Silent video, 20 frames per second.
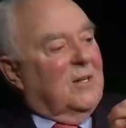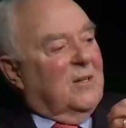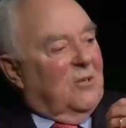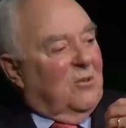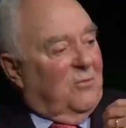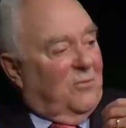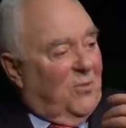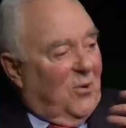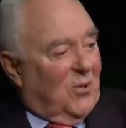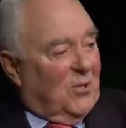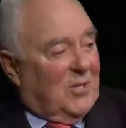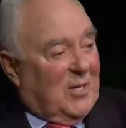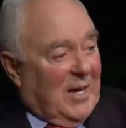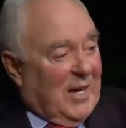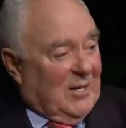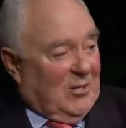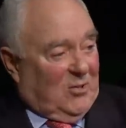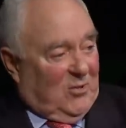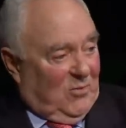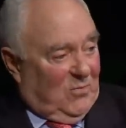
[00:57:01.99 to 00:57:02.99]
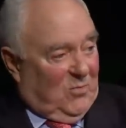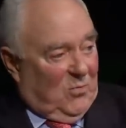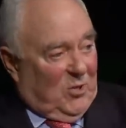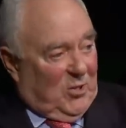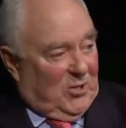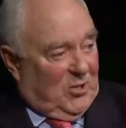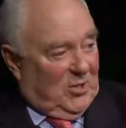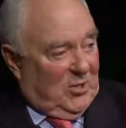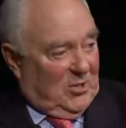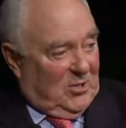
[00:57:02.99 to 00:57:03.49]
the full text of
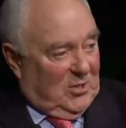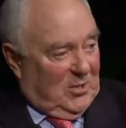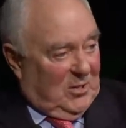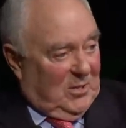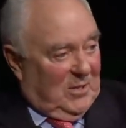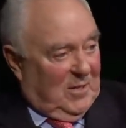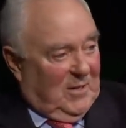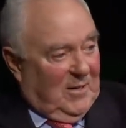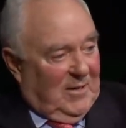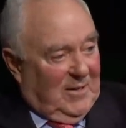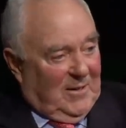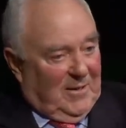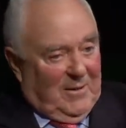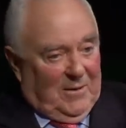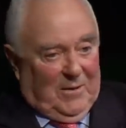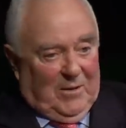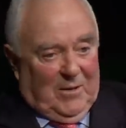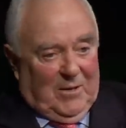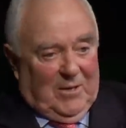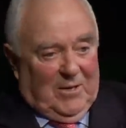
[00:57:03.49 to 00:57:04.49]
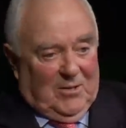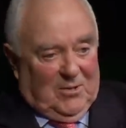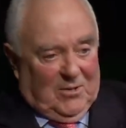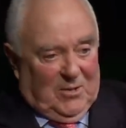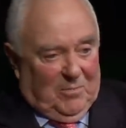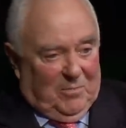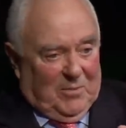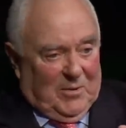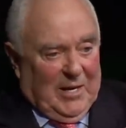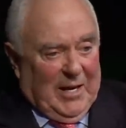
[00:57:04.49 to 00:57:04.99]
which is, uh, is
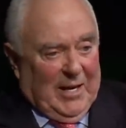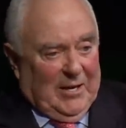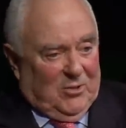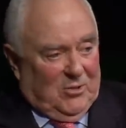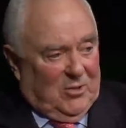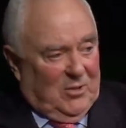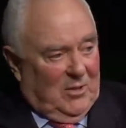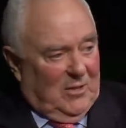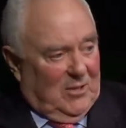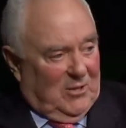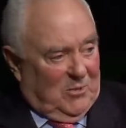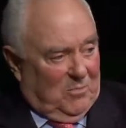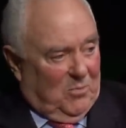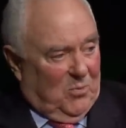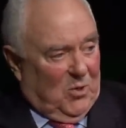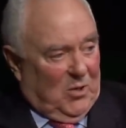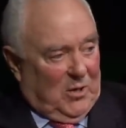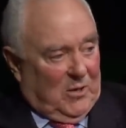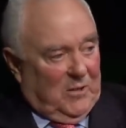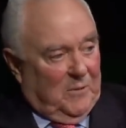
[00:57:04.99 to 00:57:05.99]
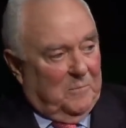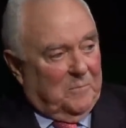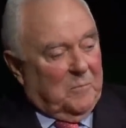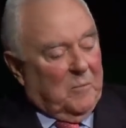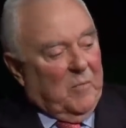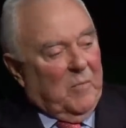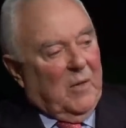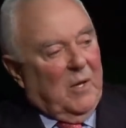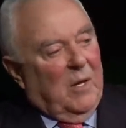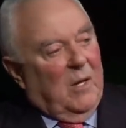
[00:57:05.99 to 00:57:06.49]
attached in this book.
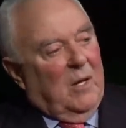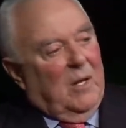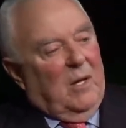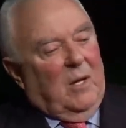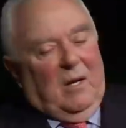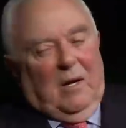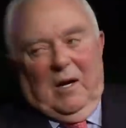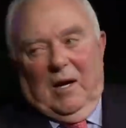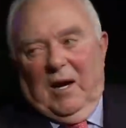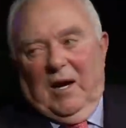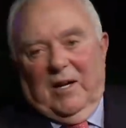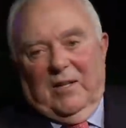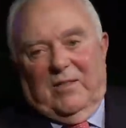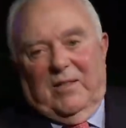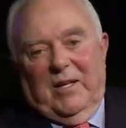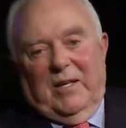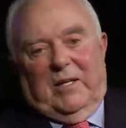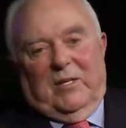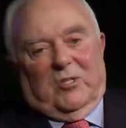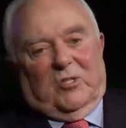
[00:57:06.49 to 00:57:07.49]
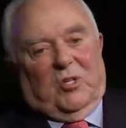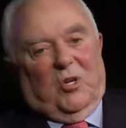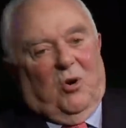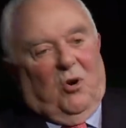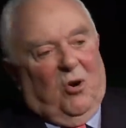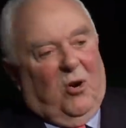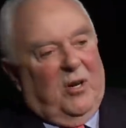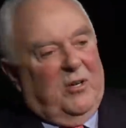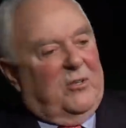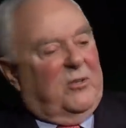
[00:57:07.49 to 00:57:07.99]
I think it's
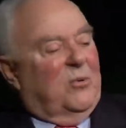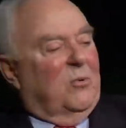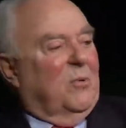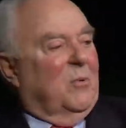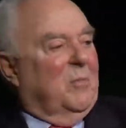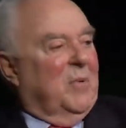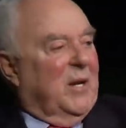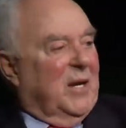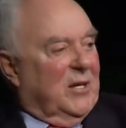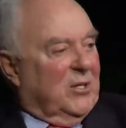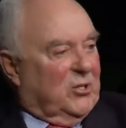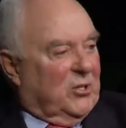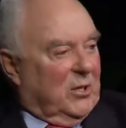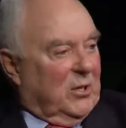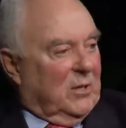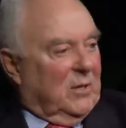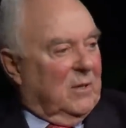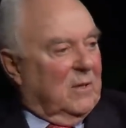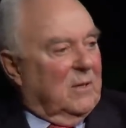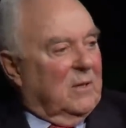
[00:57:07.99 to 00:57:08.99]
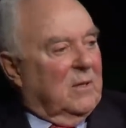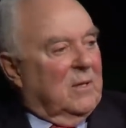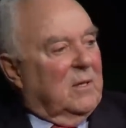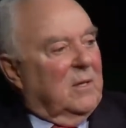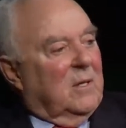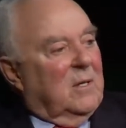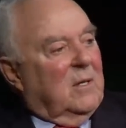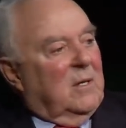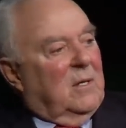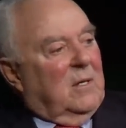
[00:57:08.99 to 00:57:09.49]
hard to imagine
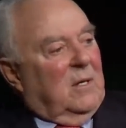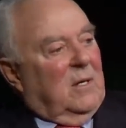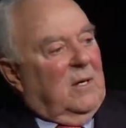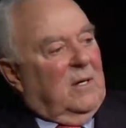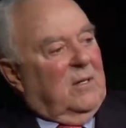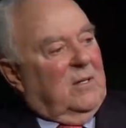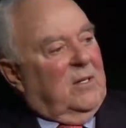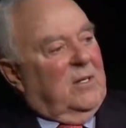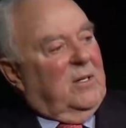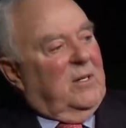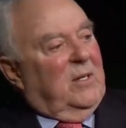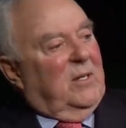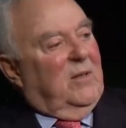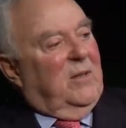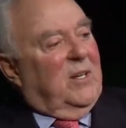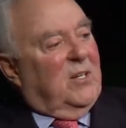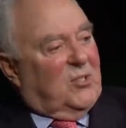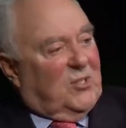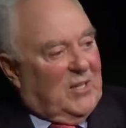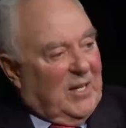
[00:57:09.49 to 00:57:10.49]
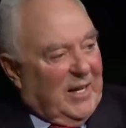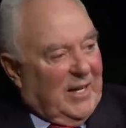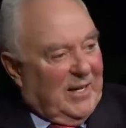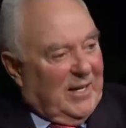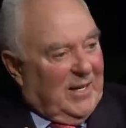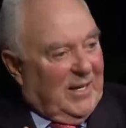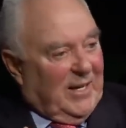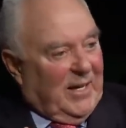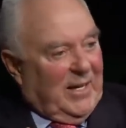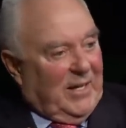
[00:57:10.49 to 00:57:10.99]
uh, in this day
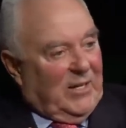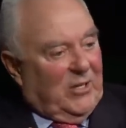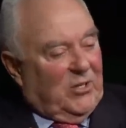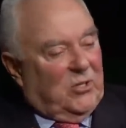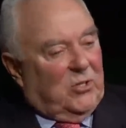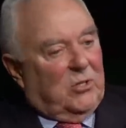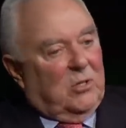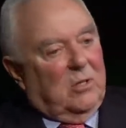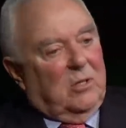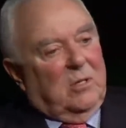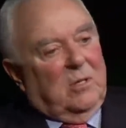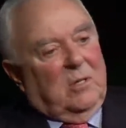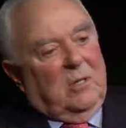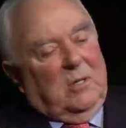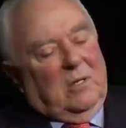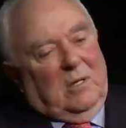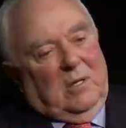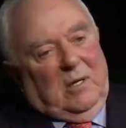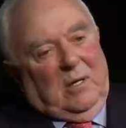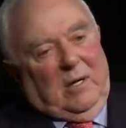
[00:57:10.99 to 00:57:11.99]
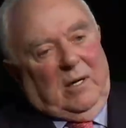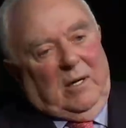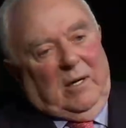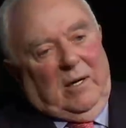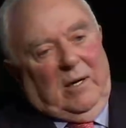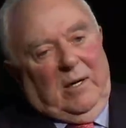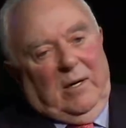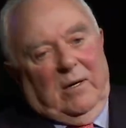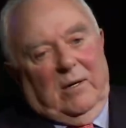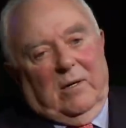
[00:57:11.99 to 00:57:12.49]
and age,
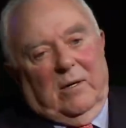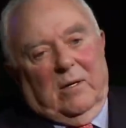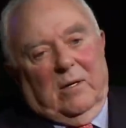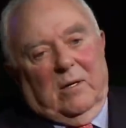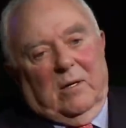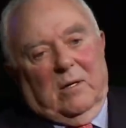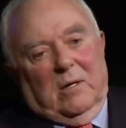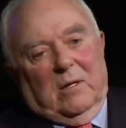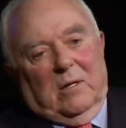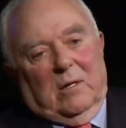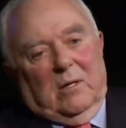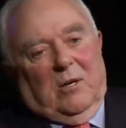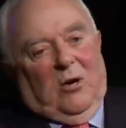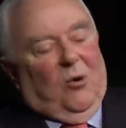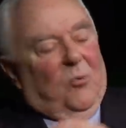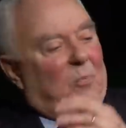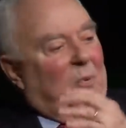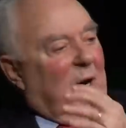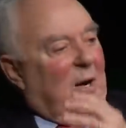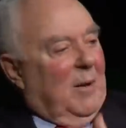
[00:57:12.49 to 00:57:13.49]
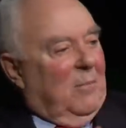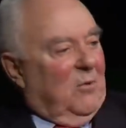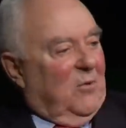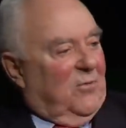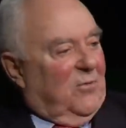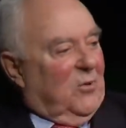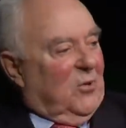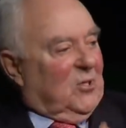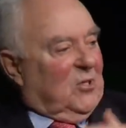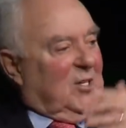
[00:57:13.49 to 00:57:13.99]
uh, Obama,
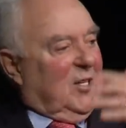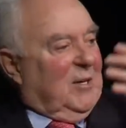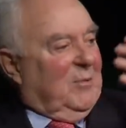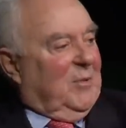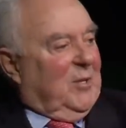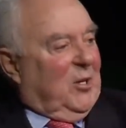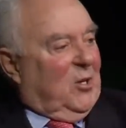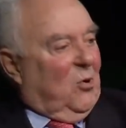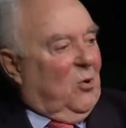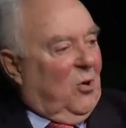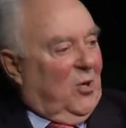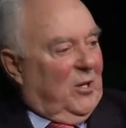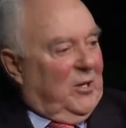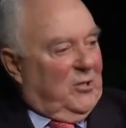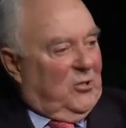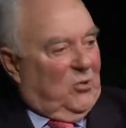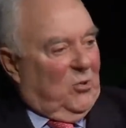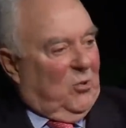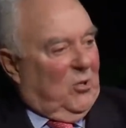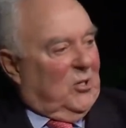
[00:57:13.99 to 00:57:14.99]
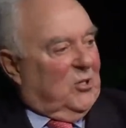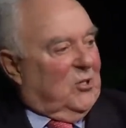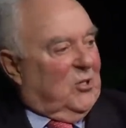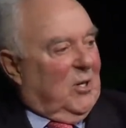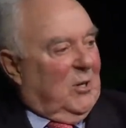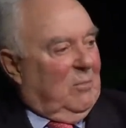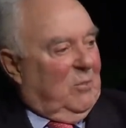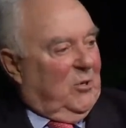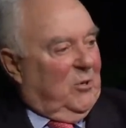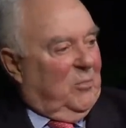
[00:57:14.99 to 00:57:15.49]
for example, calling George
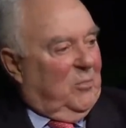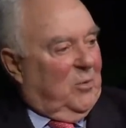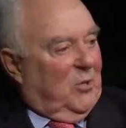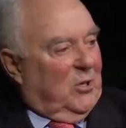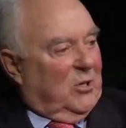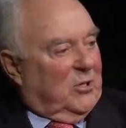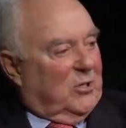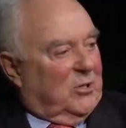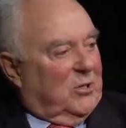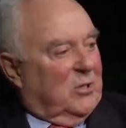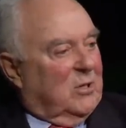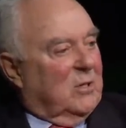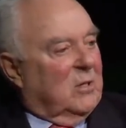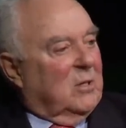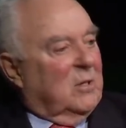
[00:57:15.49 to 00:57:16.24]
W. Bush,